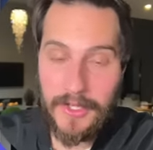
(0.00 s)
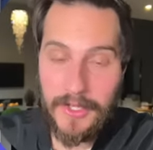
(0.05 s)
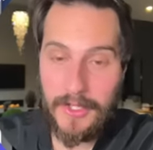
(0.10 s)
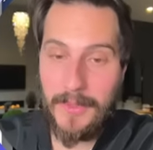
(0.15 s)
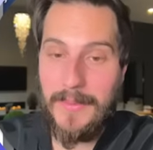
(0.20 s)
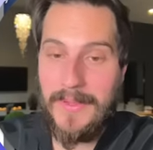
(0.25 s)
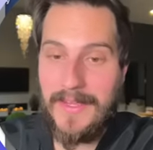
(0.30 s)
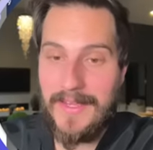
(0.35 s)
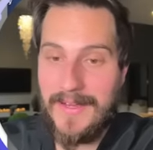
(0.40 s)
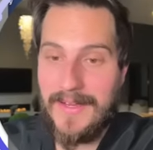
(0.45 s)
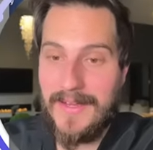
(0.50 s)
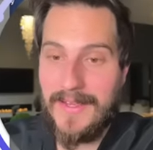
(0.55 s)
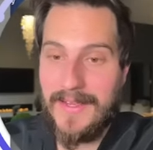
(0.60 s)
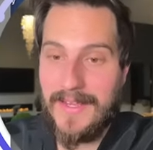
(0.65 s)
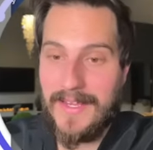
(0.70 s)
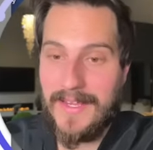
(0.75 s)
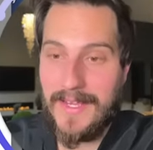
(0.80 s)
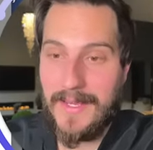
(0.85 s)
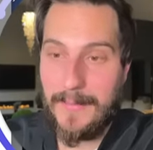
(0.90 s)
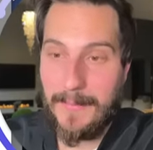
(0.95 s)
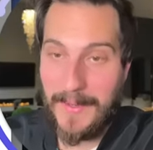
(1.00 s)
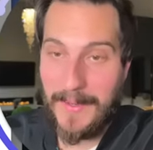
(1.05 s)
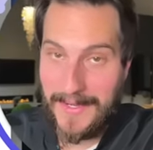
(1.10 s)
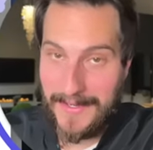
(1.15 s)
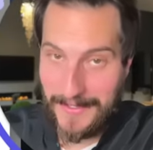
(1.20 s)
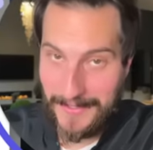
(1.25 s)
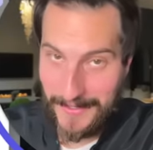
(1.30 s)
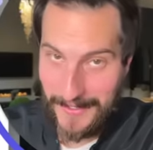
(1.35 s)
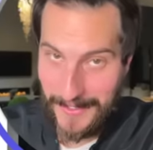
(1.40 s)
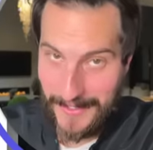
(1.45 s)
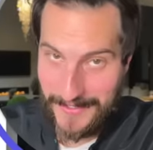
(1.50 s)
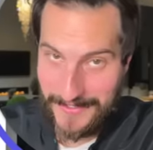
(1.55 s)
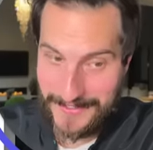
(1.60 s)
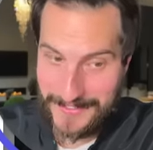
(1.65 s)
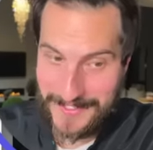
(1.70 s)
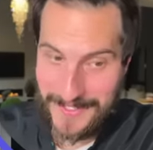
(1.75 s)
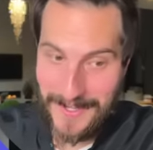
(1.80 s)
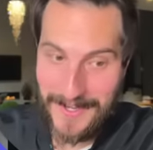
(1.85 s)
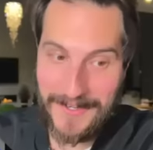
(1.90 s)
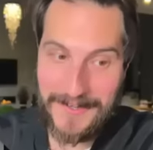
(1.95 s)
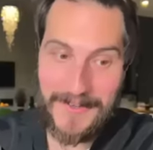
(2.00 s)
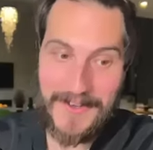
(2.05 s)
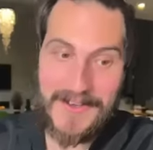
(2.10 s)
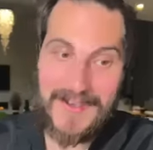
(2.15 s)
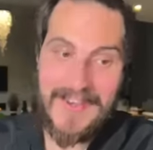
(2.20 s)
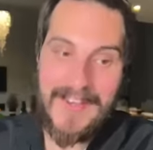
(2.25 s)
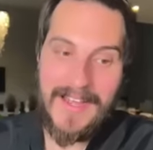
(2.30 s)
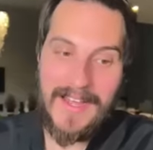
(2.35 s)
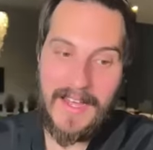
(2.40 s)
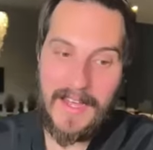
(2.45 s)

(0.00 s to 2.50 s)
a little bit and buying a lot of stock, right?